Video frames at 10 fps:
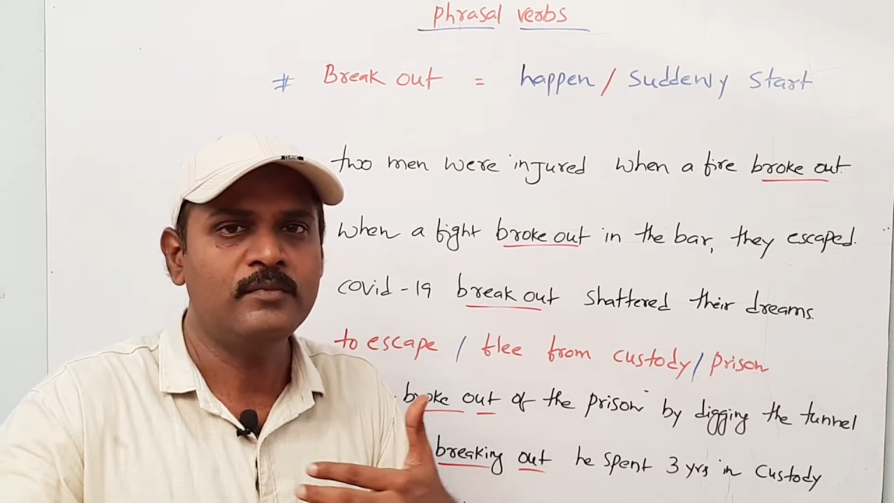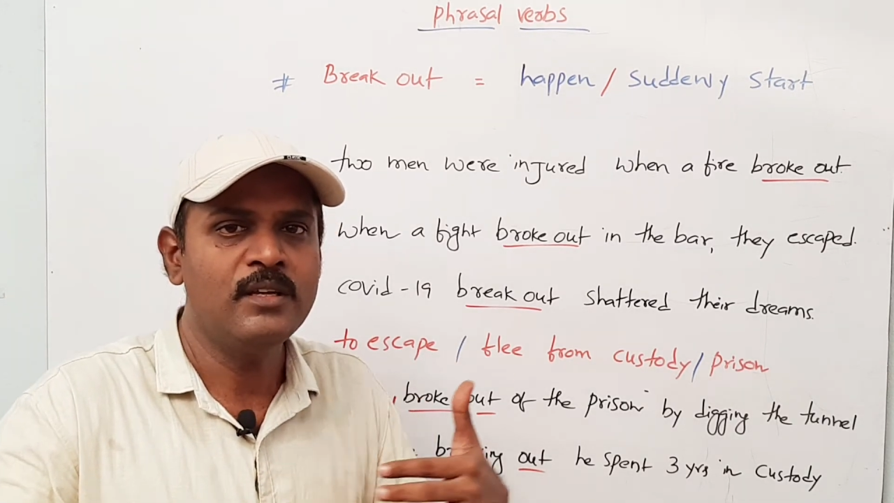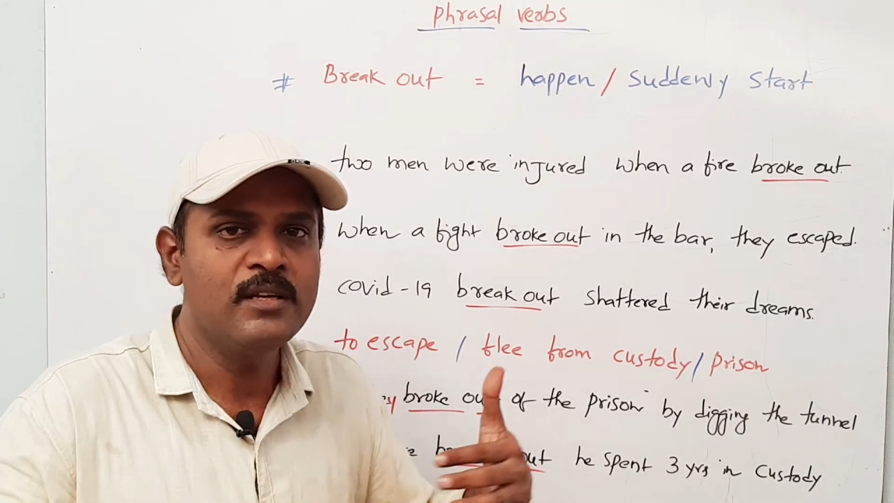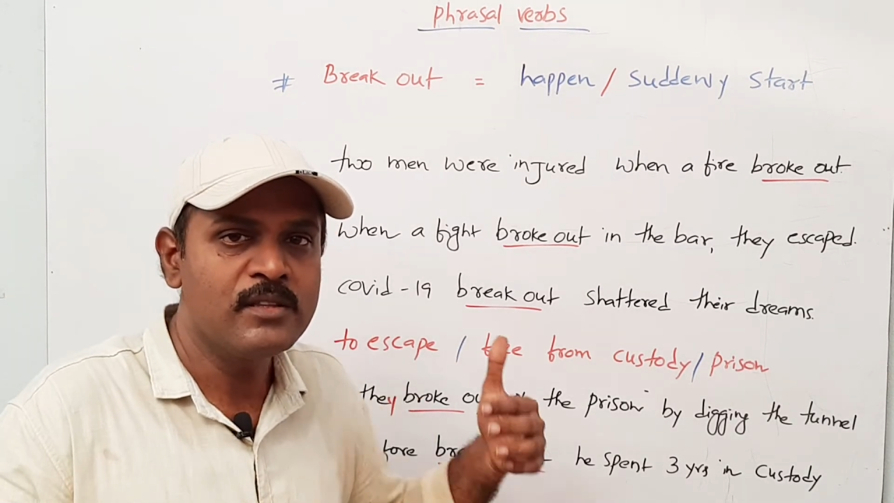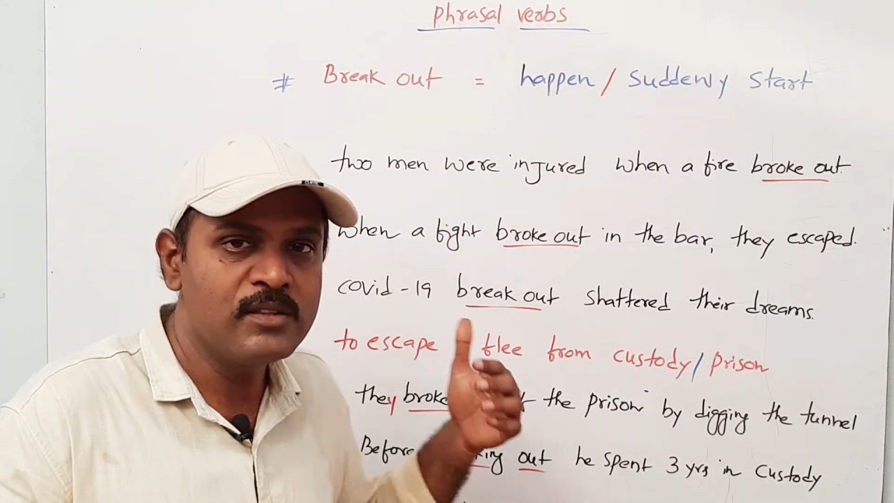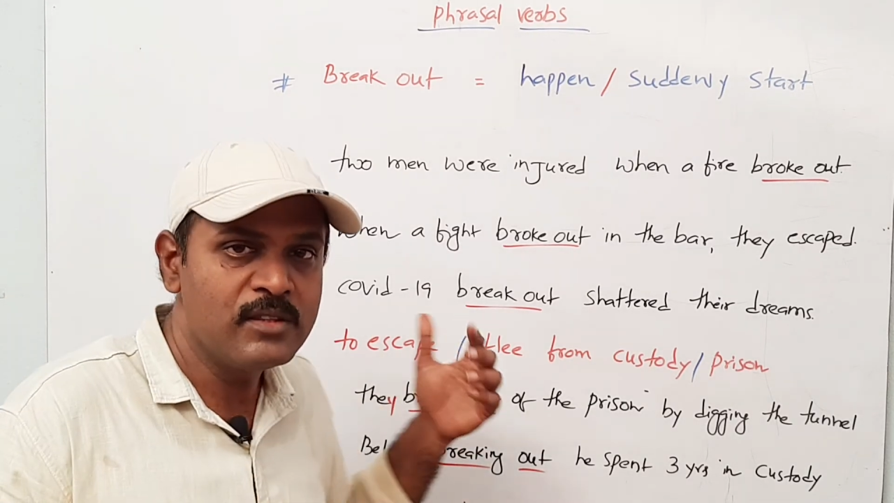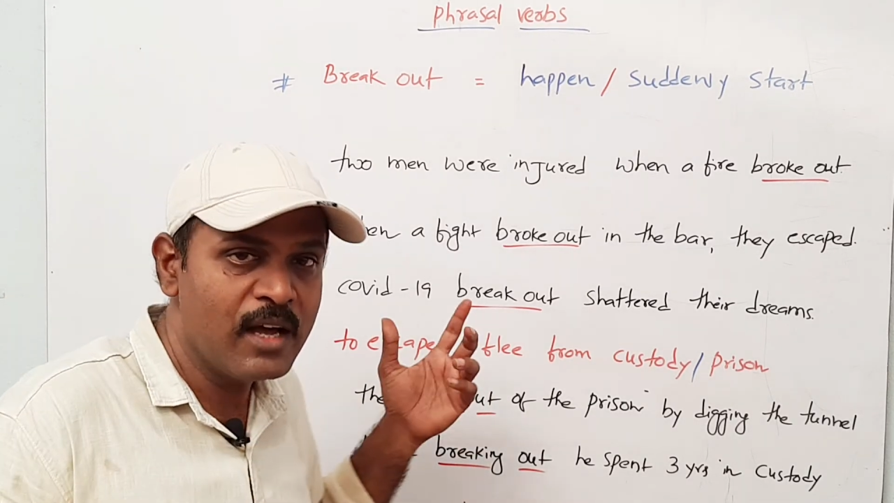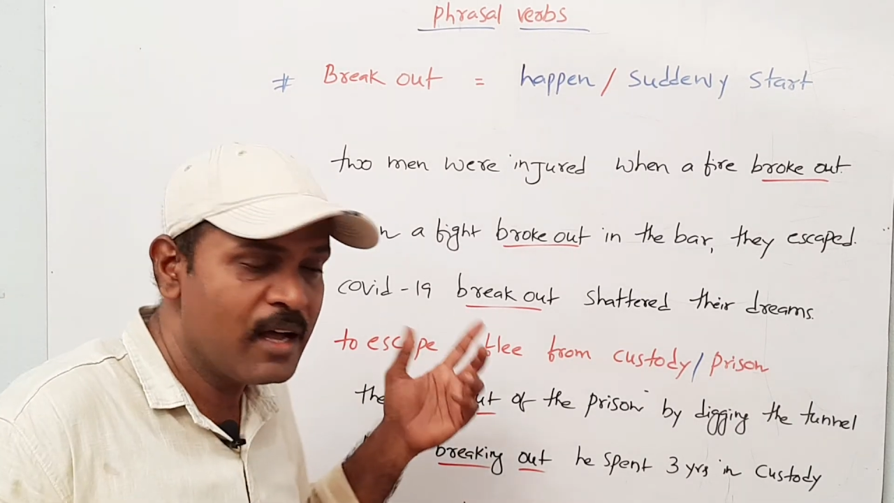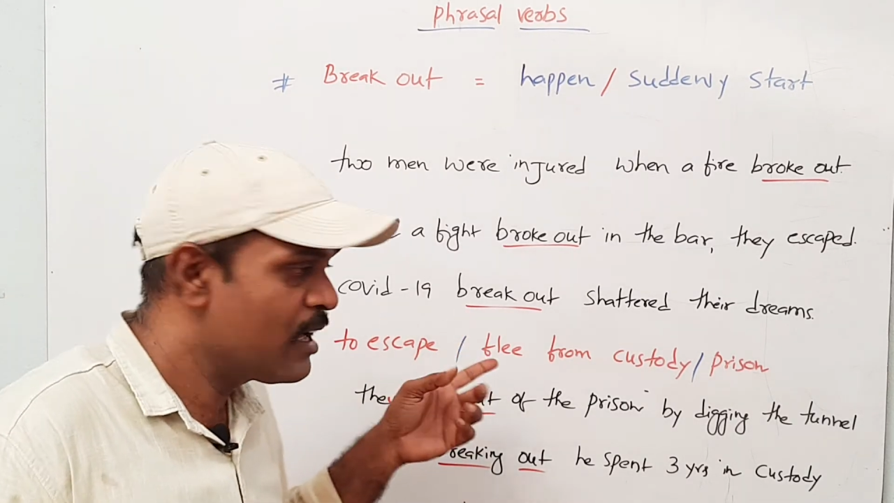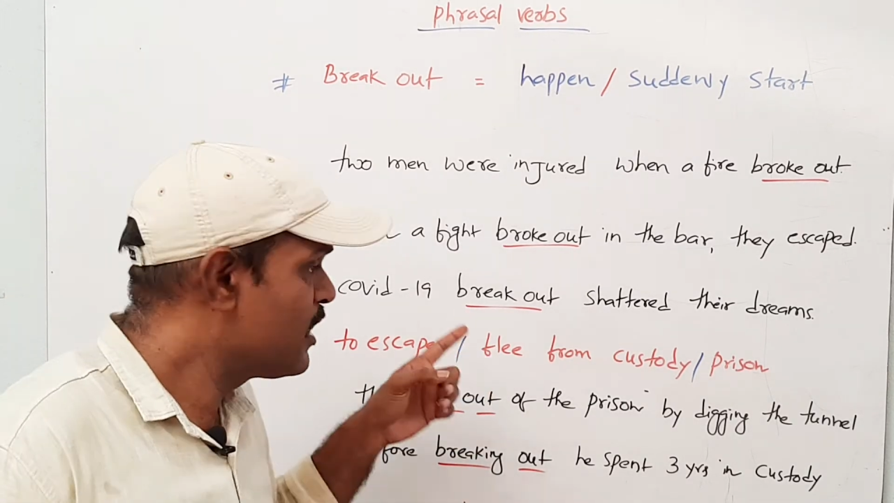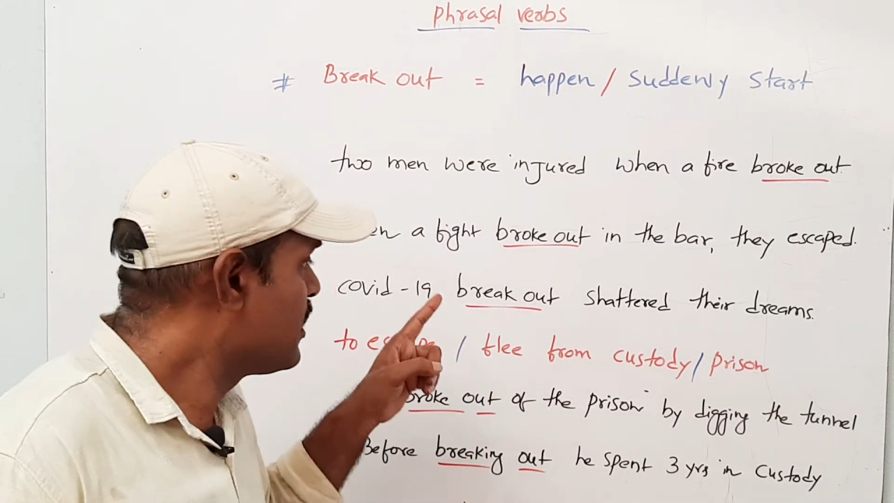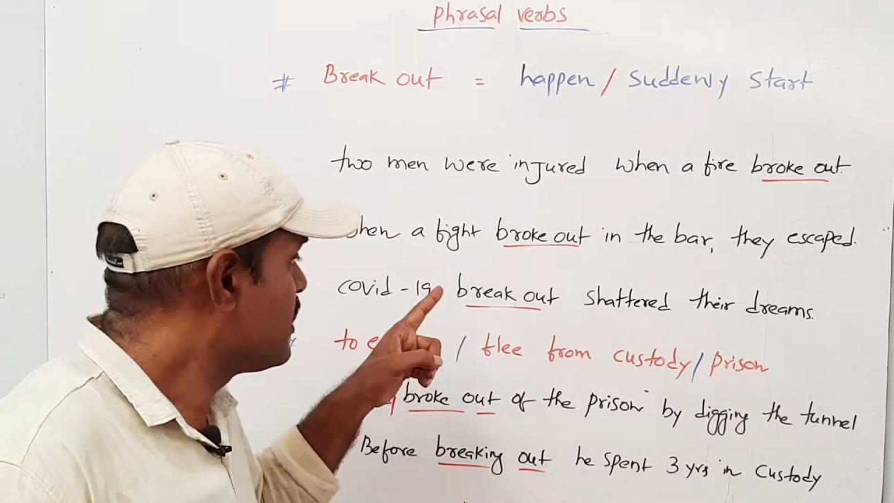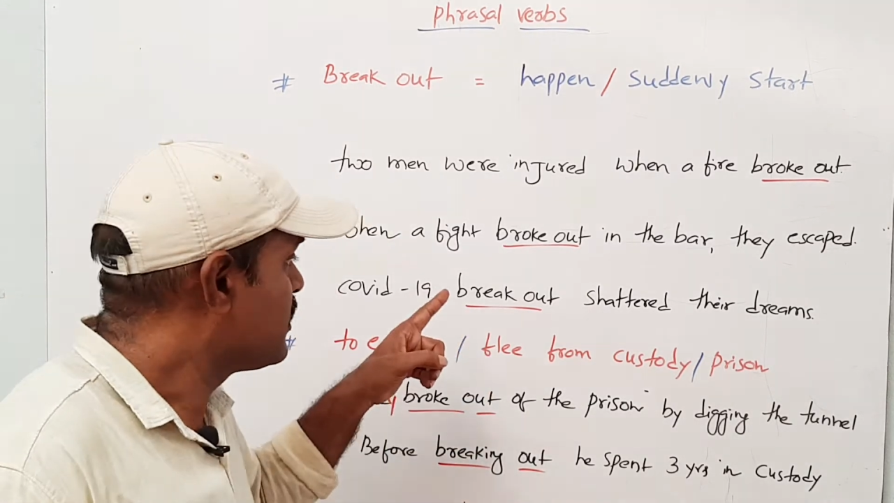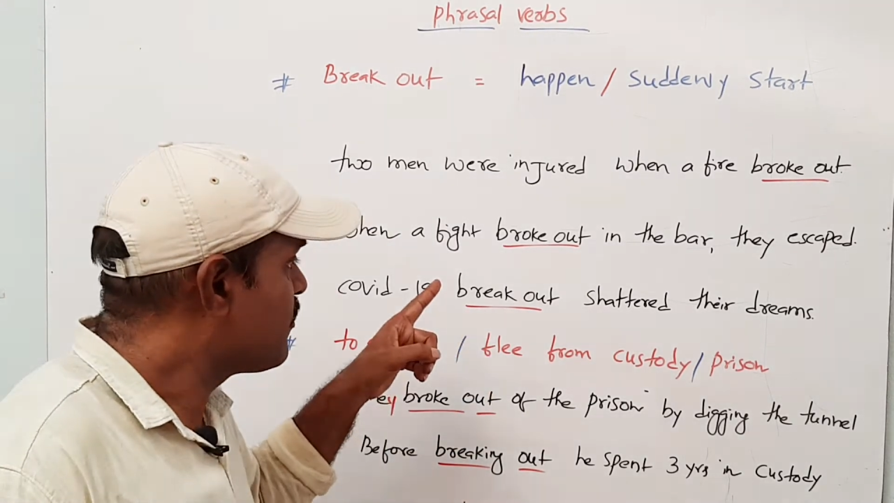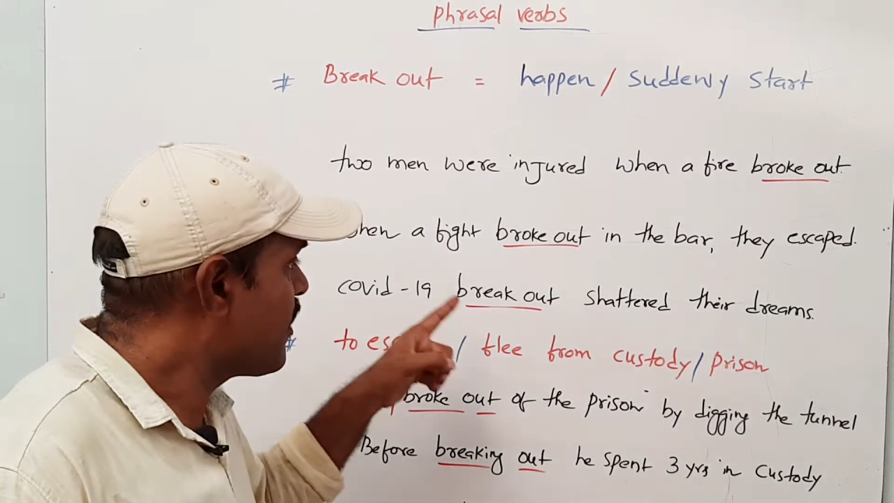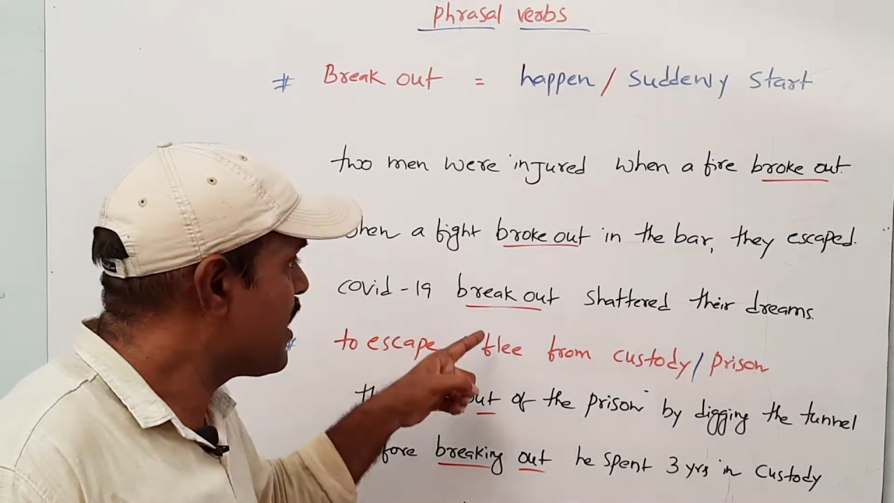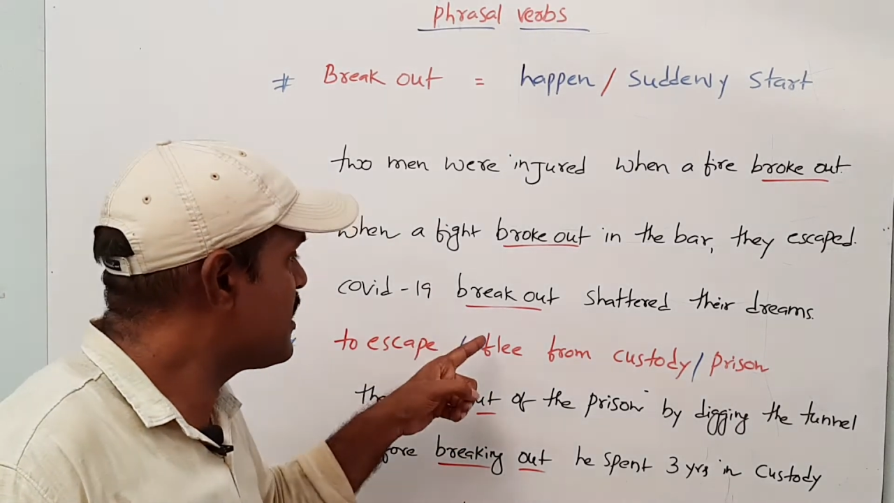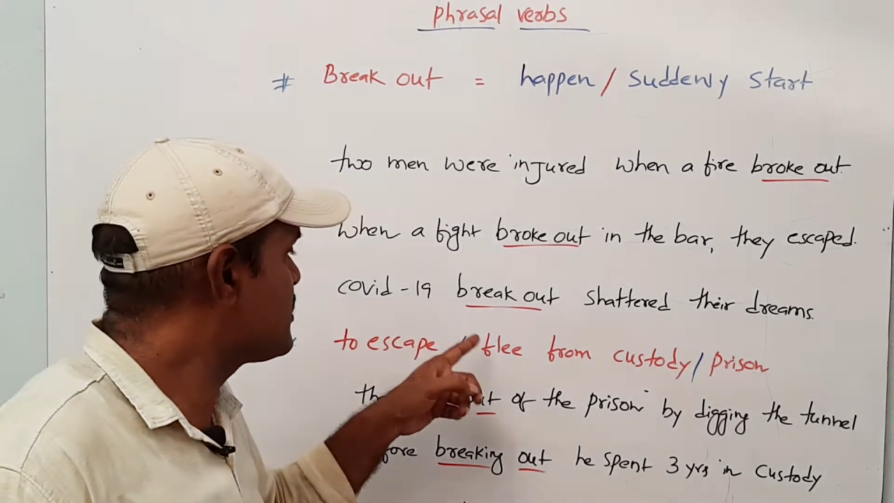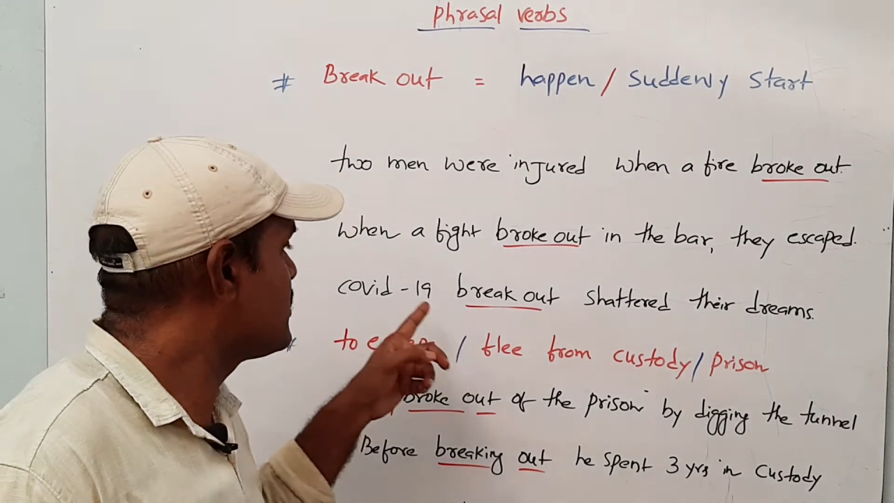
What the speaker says: The virus,